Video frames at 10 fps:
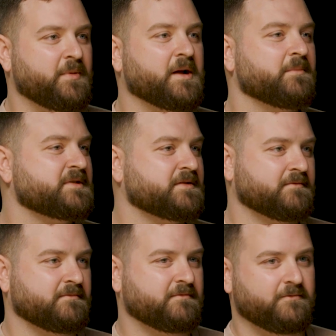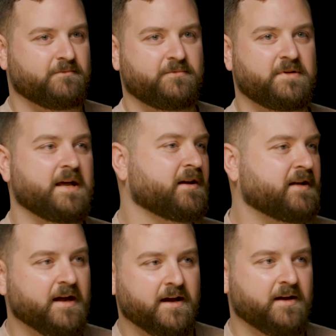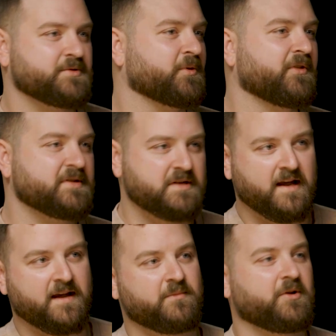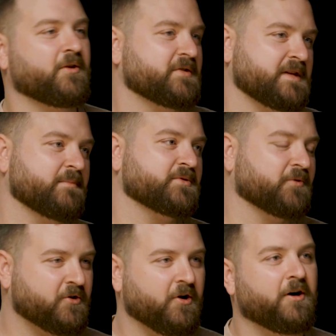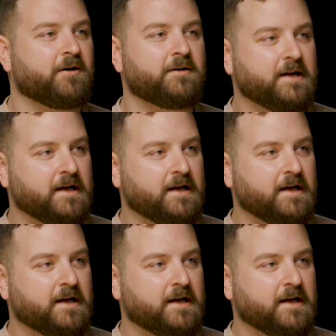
it becomes day to day, sort of the same. You go to the same sort of call.